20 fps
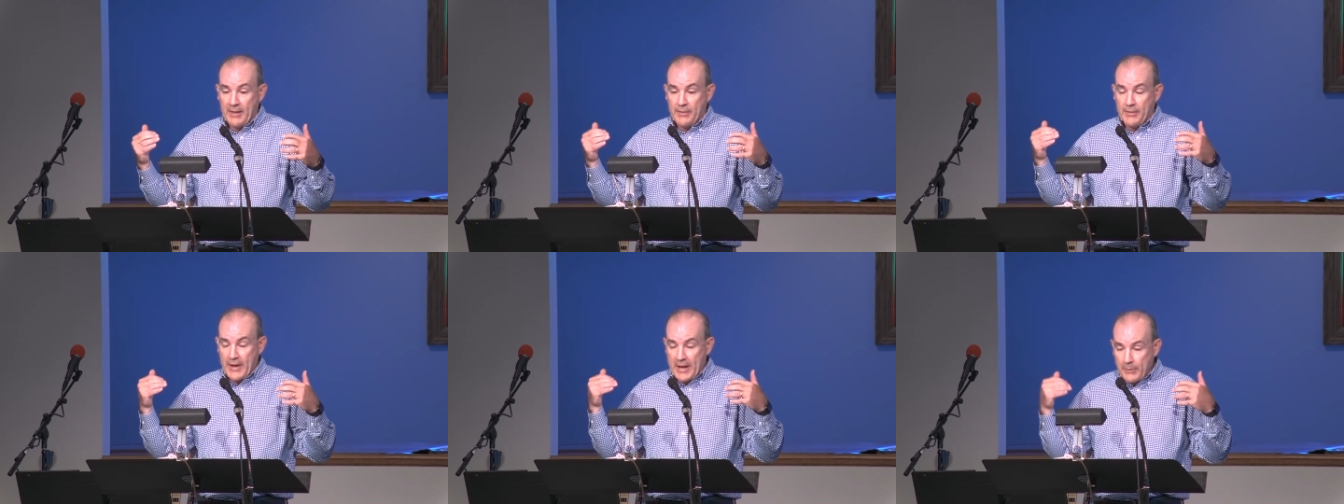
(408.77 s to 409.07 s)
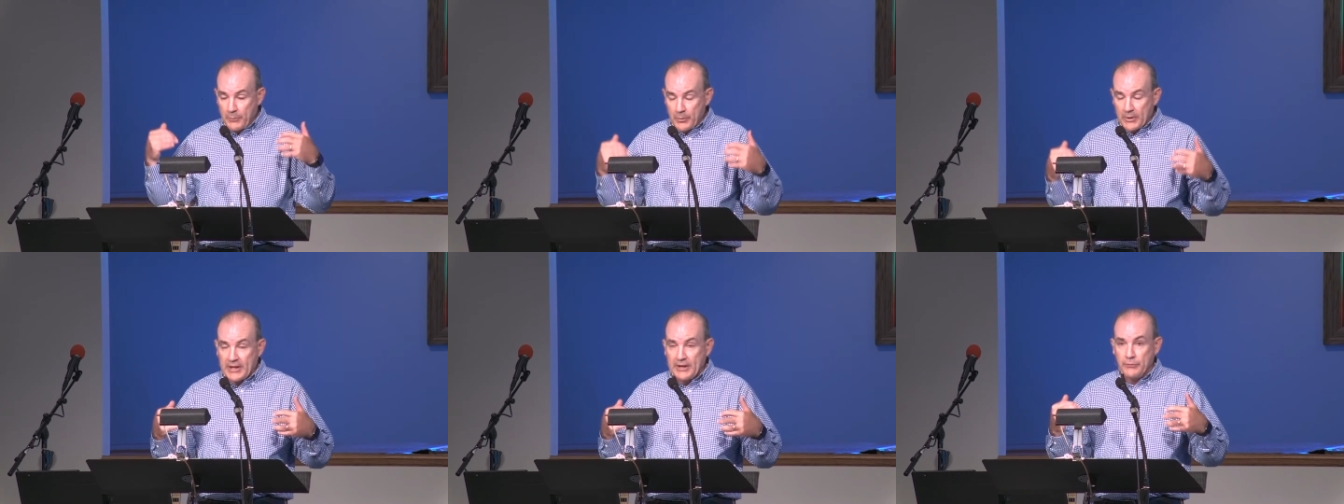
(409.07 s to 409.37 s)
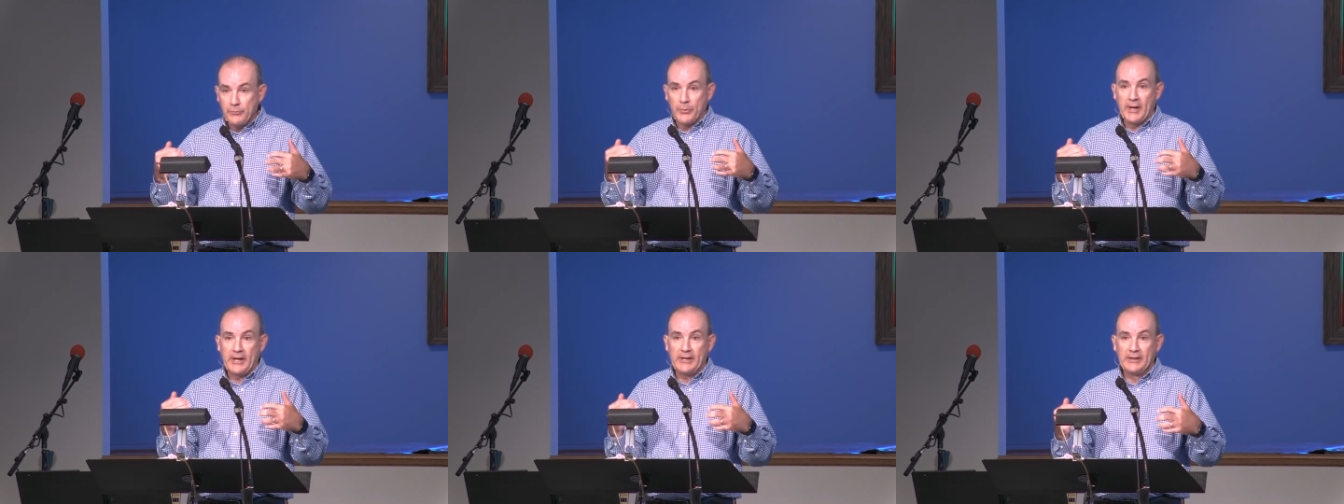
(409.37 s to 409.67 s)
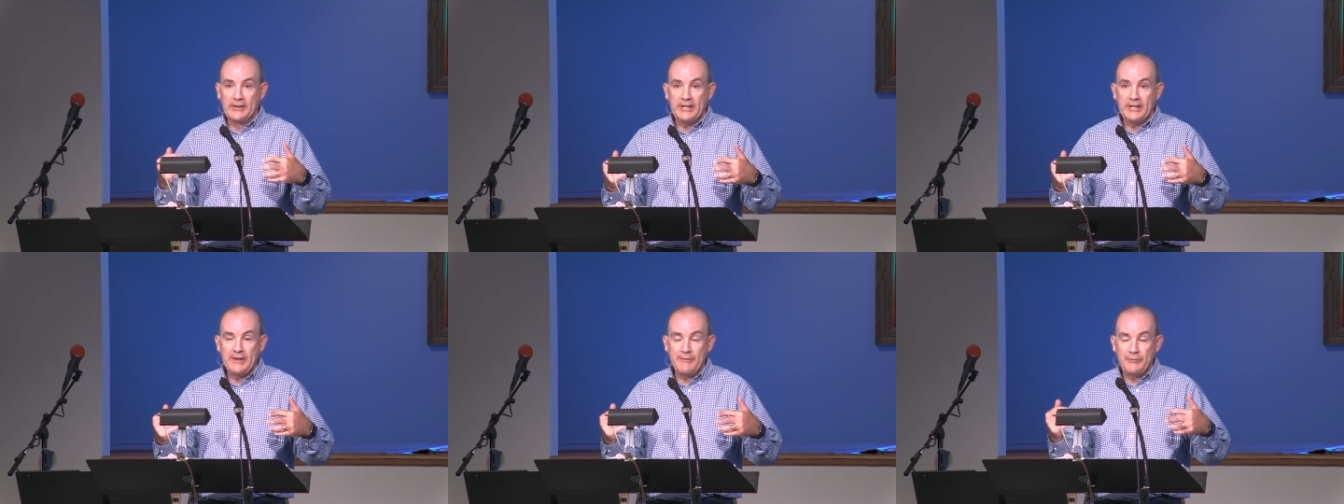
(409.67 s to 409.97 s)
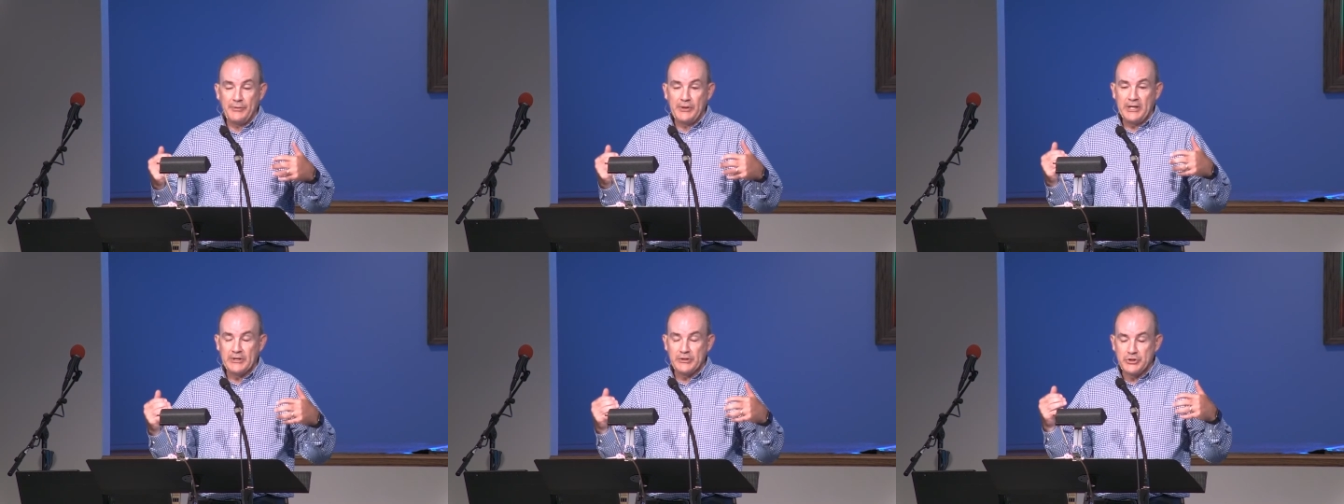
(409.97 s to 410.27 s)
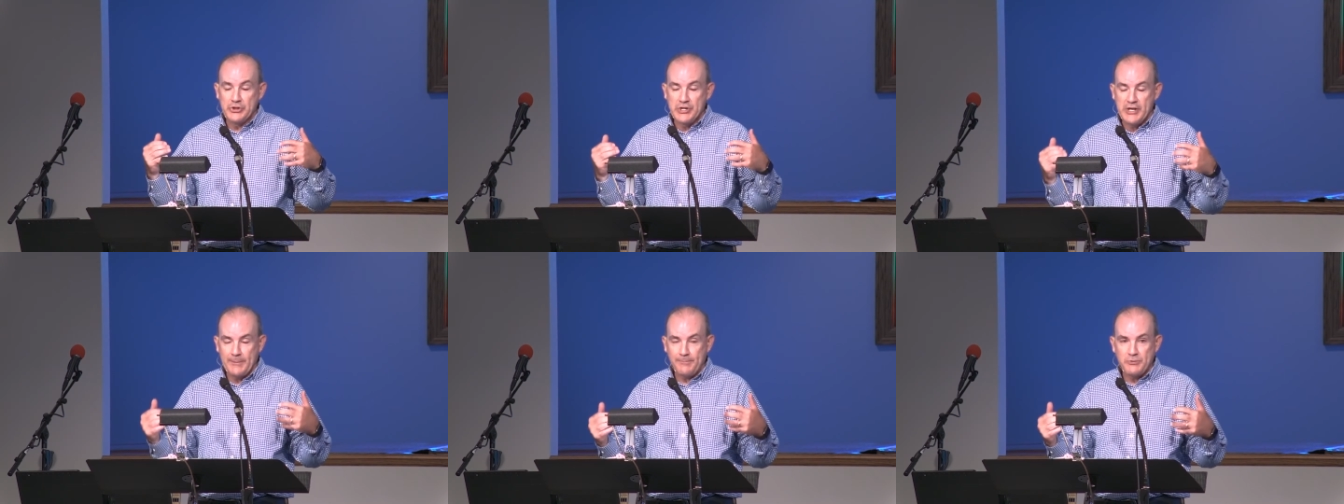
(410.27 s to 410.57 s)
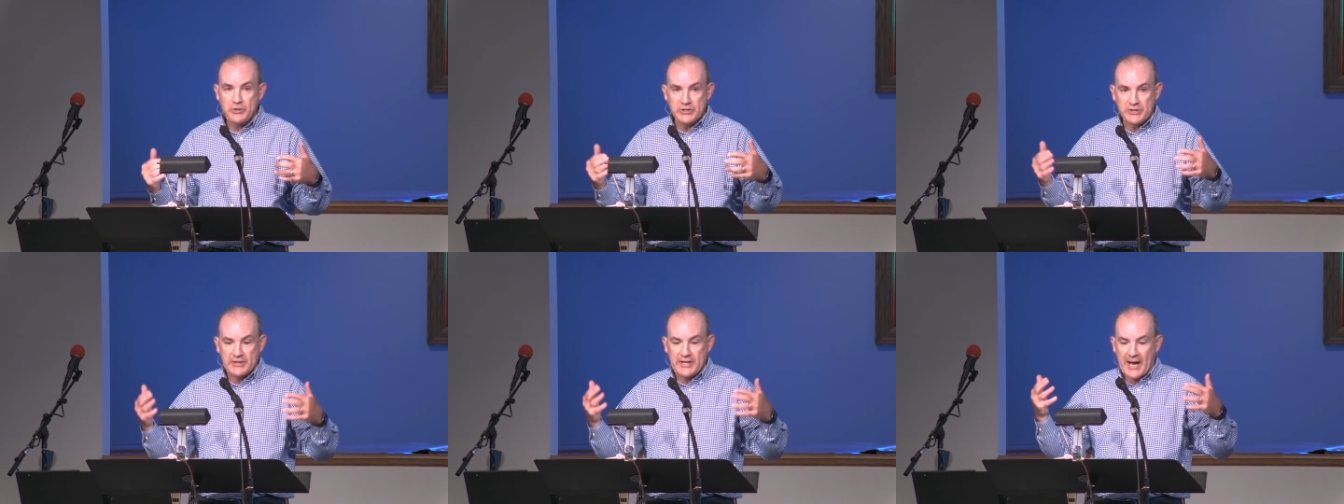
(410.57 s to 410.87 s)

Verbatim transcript: they were getting ready to leave, the Egyptians,